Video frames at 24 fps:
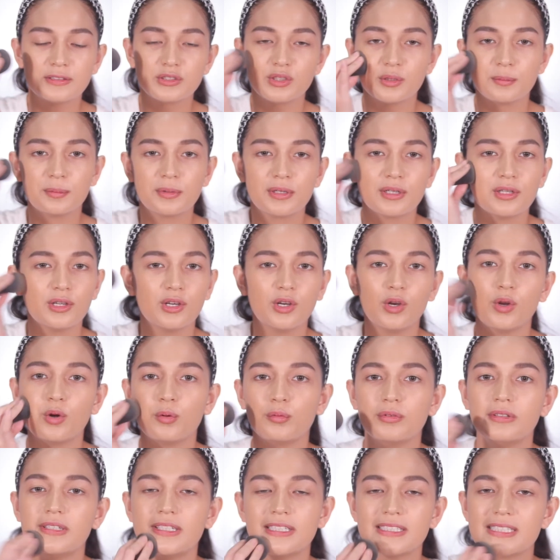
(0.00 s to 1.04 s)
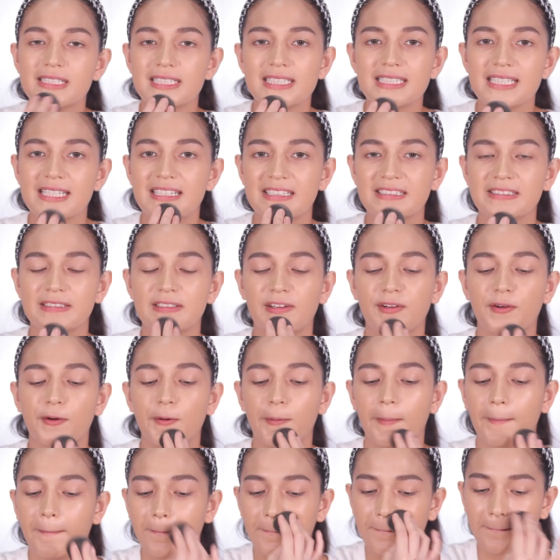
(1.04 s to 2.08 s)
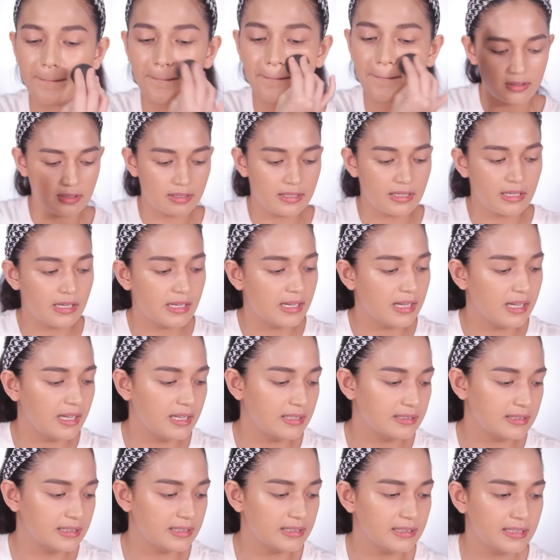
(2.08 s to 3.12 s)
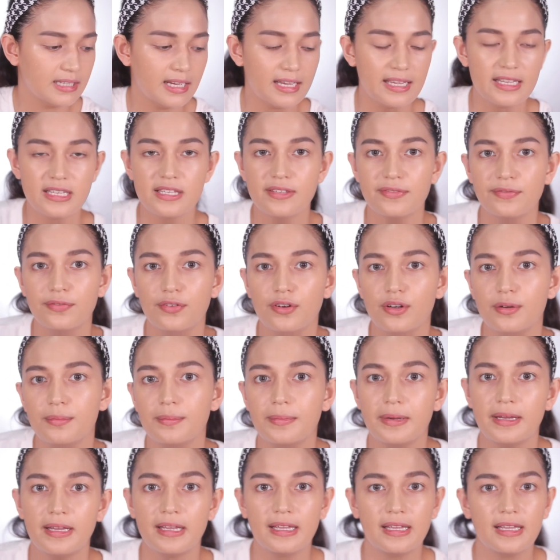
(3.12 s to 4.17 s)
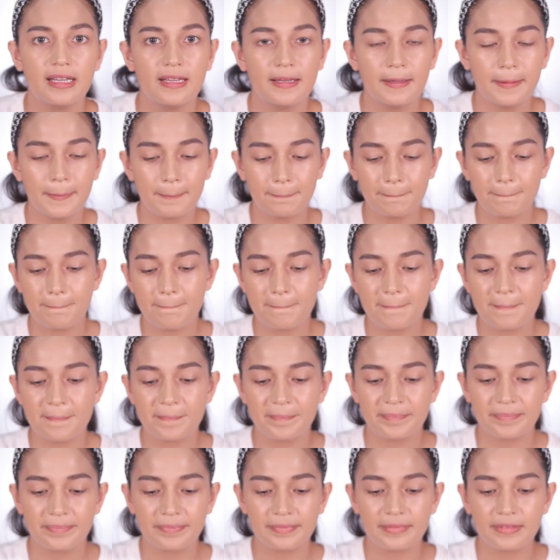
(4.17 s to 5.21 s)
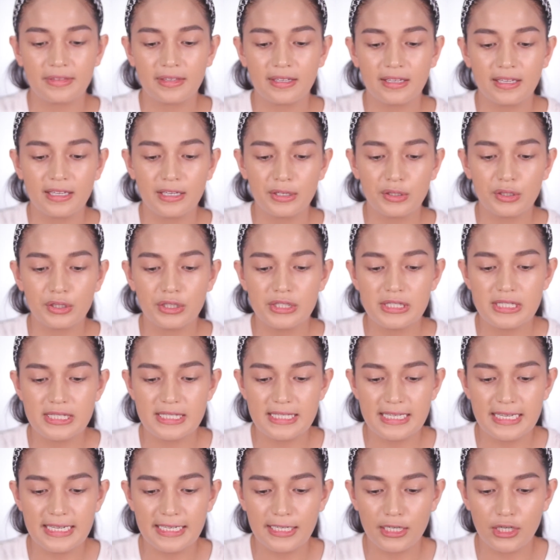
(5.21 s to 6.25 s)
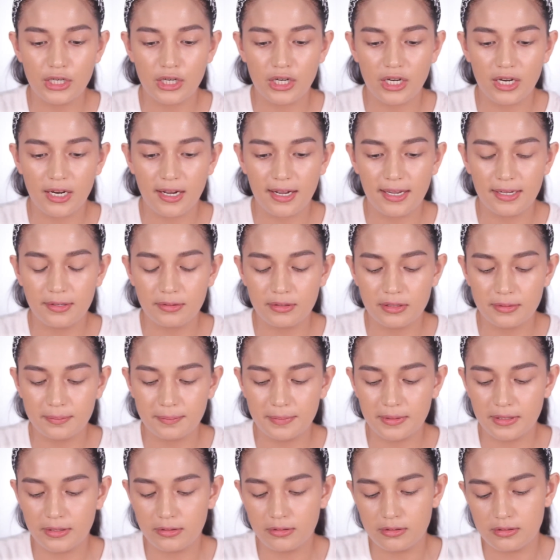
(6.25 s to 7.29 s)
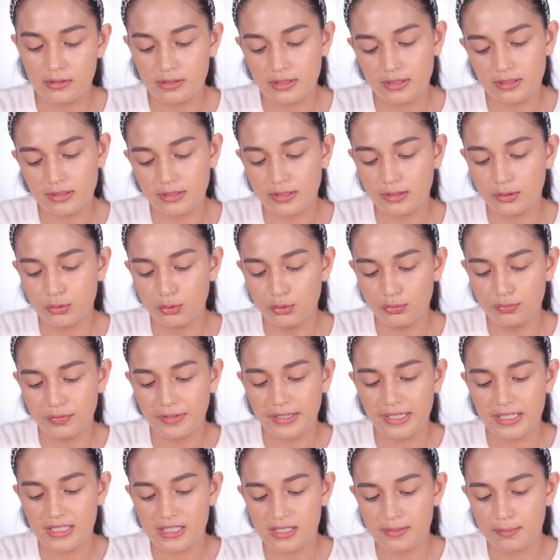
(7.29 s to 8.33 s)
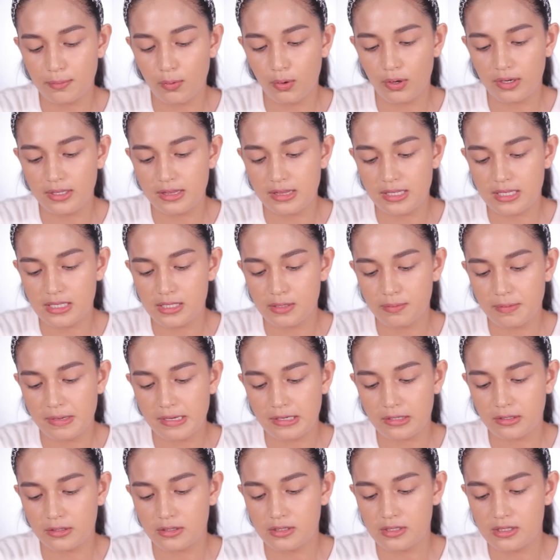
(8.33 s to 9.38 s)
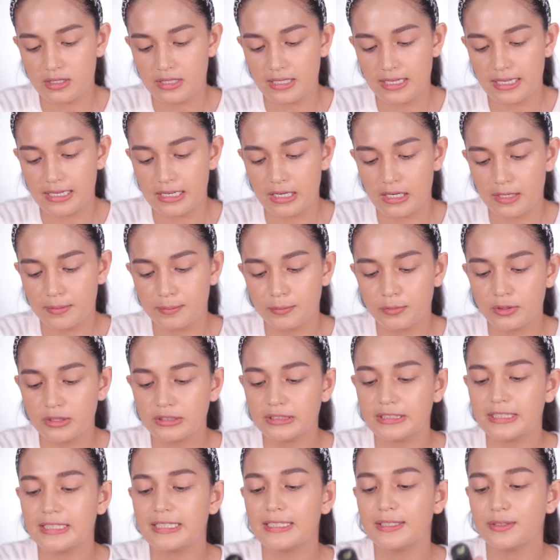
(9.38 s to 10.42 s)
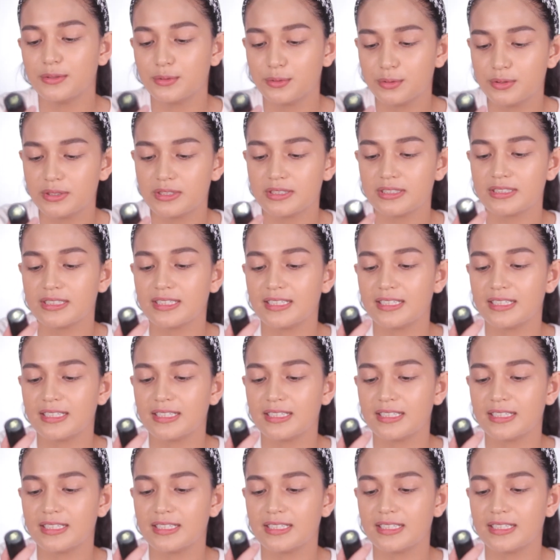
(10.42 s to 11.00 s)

Sobrang glowy ng skin ko. And then guys, for my concealer, I will be using the Too Faced Born This Way Concealer Multi-Use